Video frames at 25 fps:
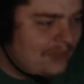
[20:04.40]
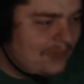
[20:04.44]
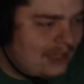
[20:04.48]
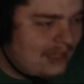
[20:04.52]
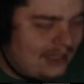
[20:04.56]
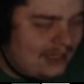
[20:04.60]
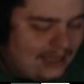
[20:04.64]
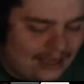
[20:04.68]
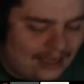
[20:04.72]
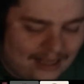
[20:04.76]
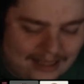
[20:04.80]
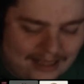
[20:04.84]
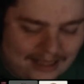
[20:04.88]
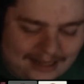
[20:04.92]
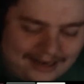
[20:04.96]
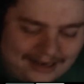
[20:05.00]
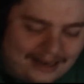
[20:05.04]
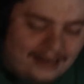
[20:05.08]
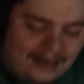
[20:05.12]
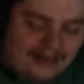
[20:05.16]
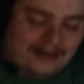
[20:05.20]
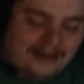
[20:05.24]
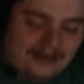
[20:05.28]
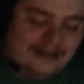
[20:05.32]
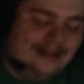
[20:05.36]
Is fish
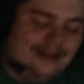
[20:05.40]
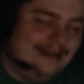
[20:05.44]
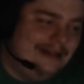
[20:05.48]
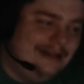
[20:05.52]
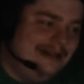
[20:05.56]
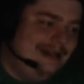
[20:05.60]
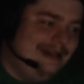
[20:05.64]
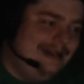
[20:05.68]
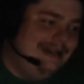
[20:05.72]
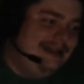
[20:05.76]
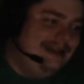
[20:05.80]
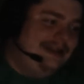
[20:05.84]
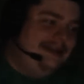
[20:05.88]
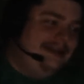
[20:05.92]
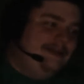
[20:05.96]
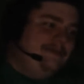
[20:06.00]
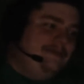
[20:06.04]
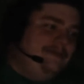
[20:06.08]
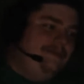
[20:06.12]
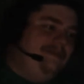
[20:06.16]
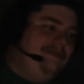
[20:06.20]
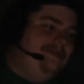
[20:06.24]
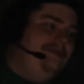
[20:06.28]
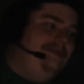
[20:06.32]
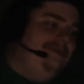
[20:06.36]
oil that
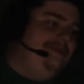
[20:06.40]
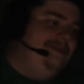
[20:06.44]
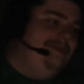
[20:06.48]
bad?